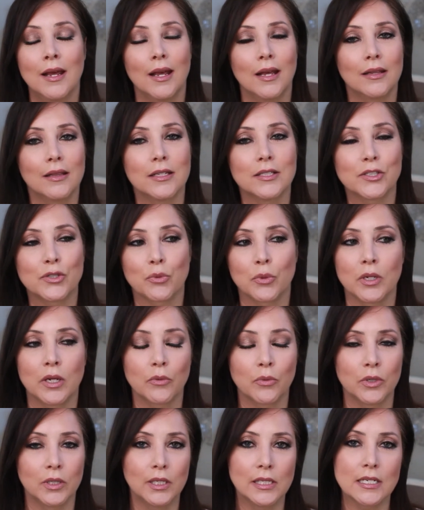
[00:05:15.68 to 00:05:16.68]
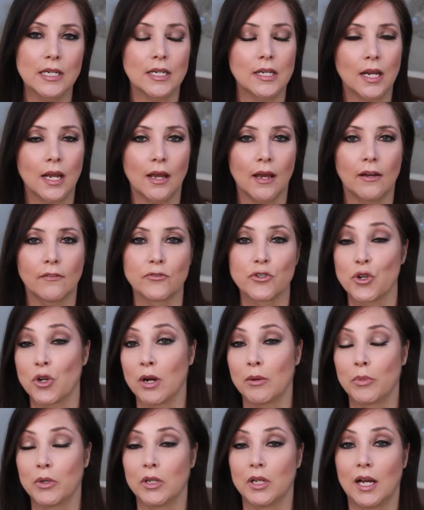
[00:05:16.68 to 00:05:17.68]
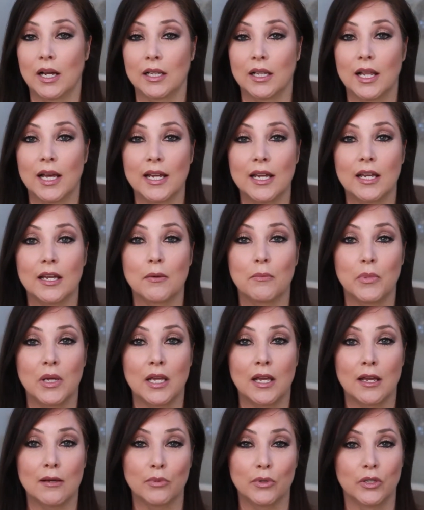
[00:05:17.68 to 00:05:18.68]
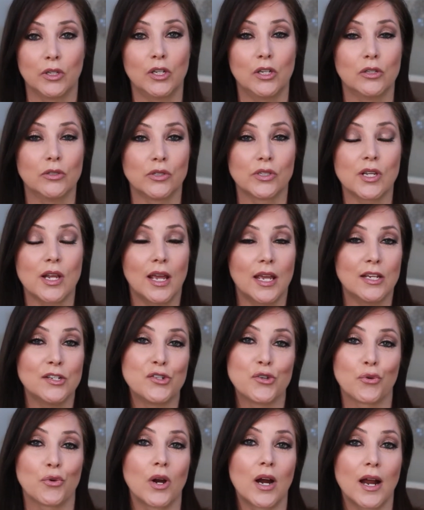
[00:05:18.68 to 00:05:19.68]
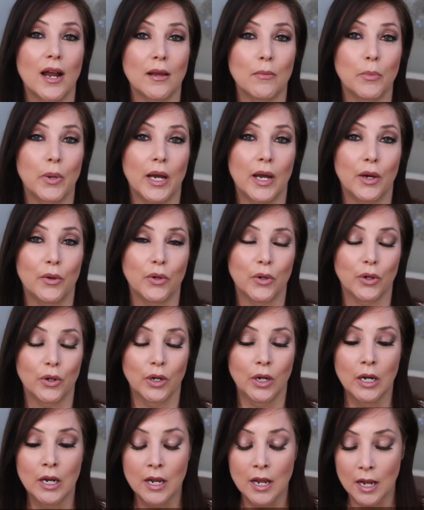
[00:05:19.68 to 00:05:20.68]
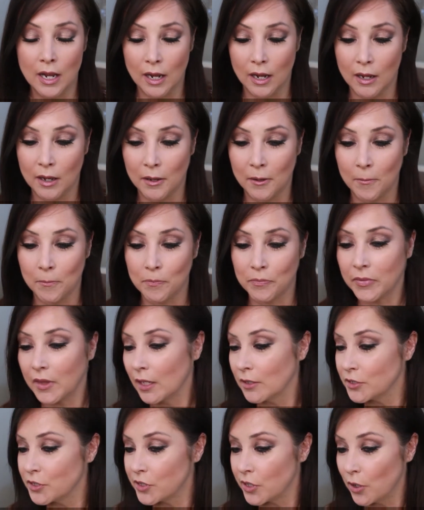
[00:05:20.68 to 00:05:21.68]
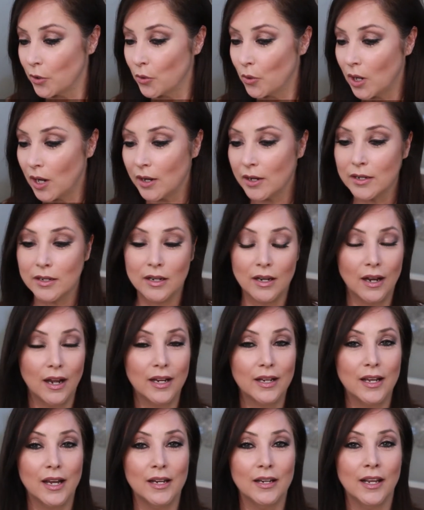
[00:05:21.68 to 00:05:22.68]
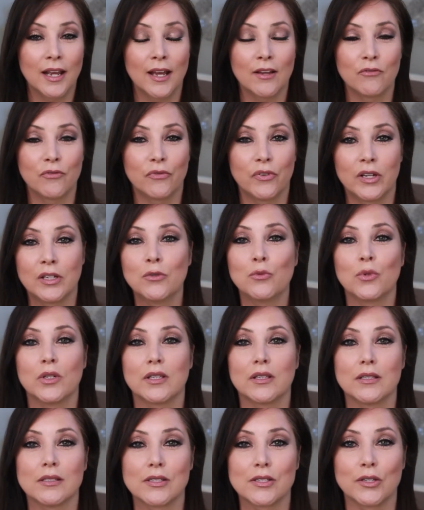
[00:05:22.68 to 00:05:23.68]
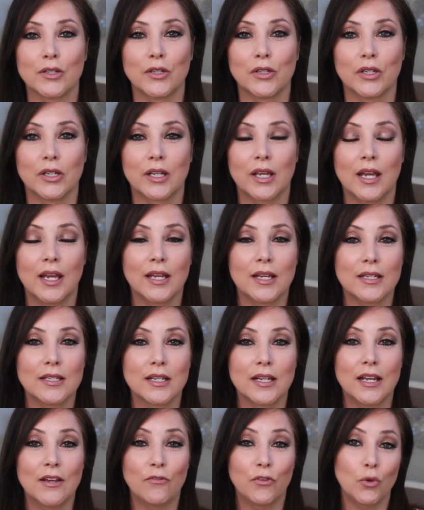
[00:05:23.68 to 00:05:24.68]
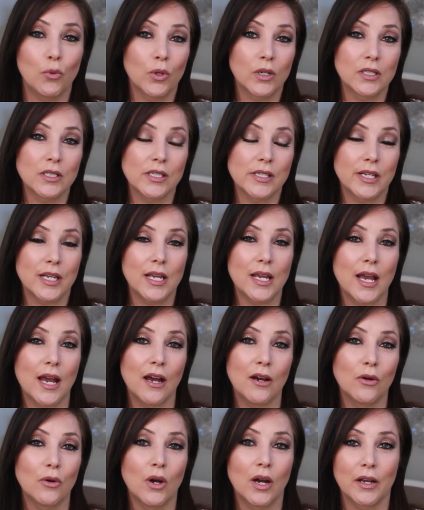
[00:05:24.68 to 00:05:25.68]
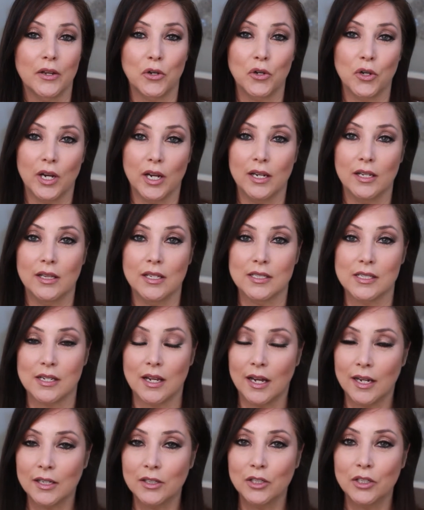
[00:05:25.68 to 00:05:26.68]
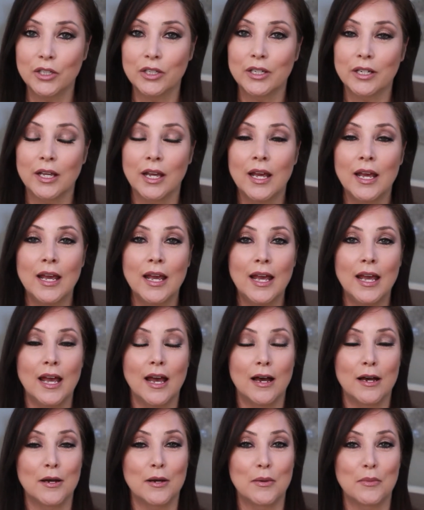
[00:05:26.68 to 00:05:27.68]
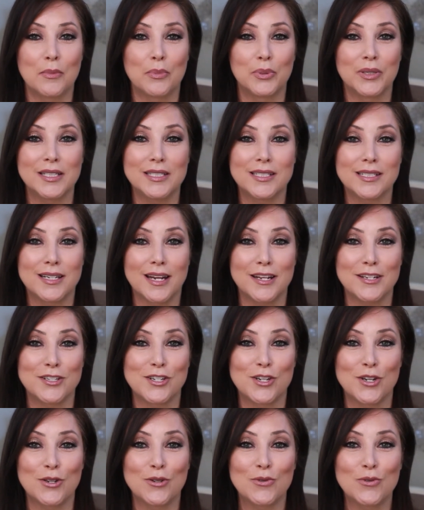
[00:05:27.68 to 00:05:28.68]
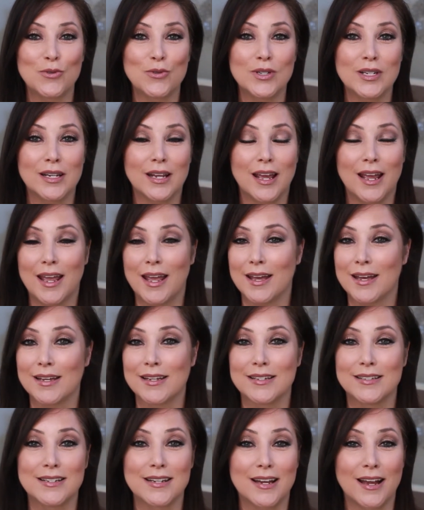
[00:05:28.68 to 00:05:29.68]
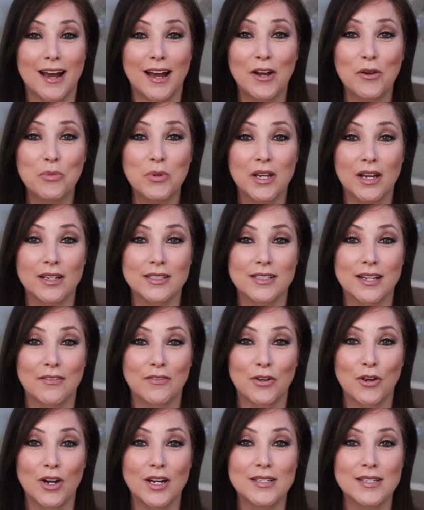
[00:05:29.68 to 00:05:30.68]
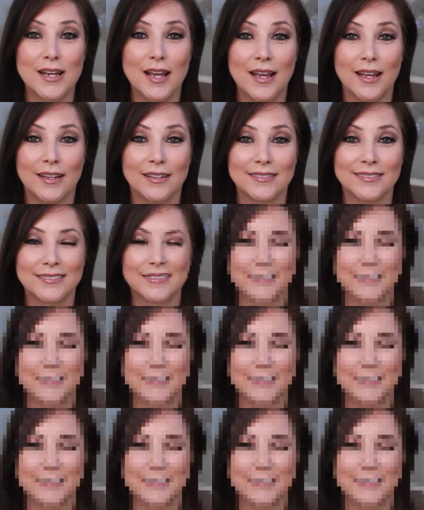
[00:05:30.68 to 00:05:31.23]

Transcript: And this one I really didn't have trouble. I like being able to use a dry powder um, so I, I kind of had fun with this look and if you want to see how I created this eye look, uh, please stay tuned and I hope you guys have a great day.